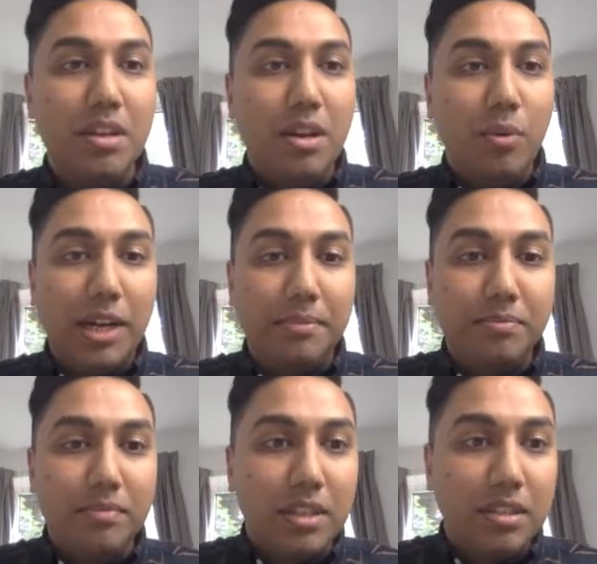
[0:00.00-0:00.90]

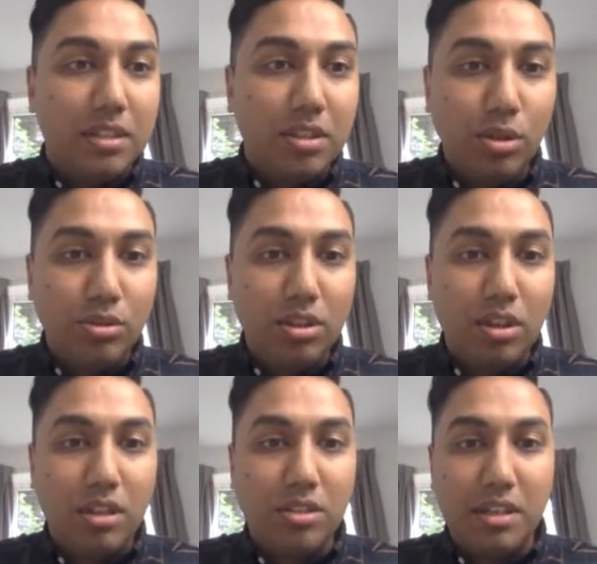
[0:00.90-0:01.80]
Well, the total
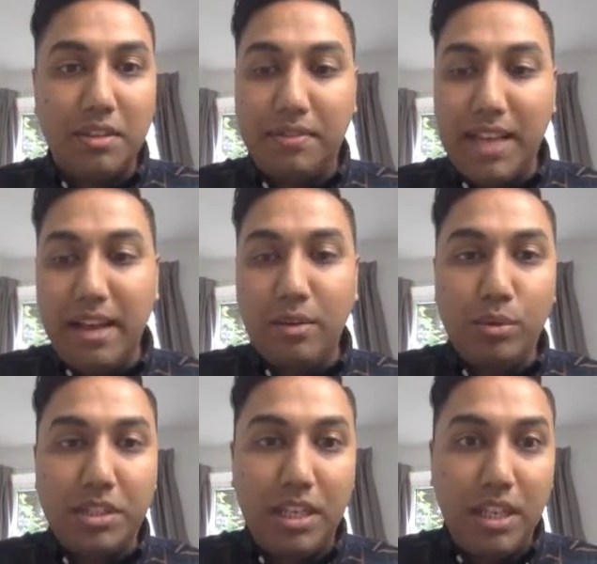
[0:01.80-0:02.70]
cost of that
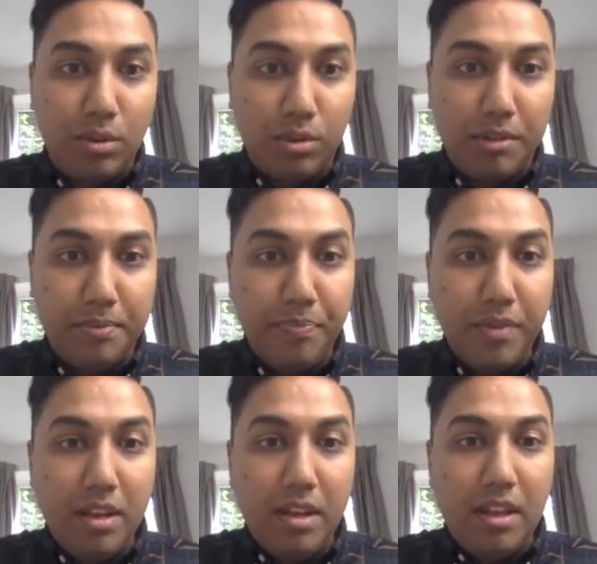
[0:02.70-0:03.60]
would equal
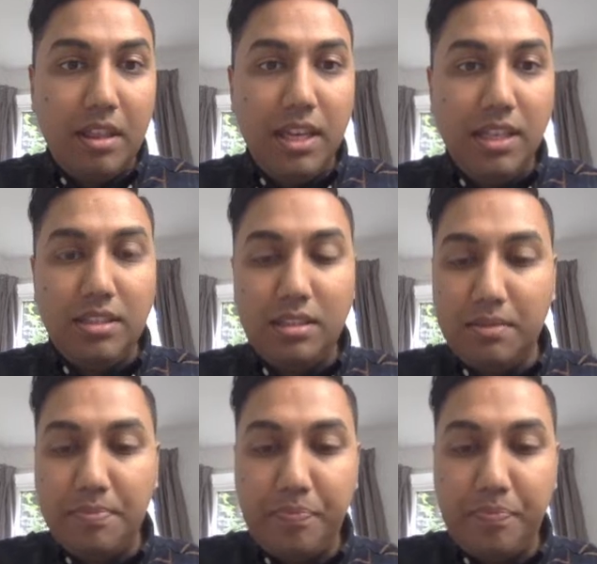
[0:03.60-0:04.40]
this